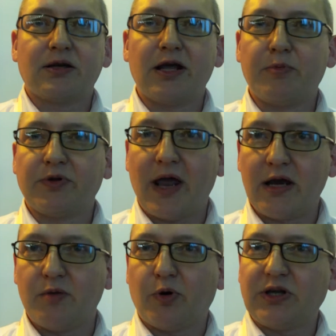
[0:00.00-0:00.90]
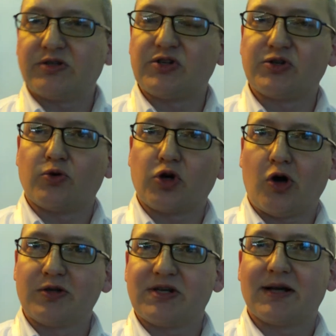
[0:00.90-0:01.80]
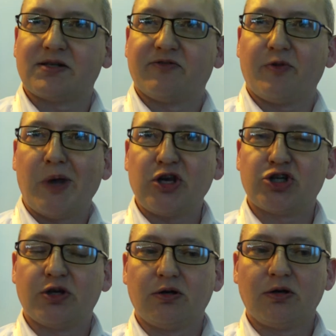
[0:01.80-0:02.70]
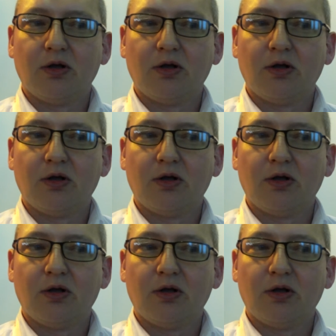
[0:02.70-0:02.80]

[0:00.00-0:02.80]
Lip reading: enabled anybody to store contact information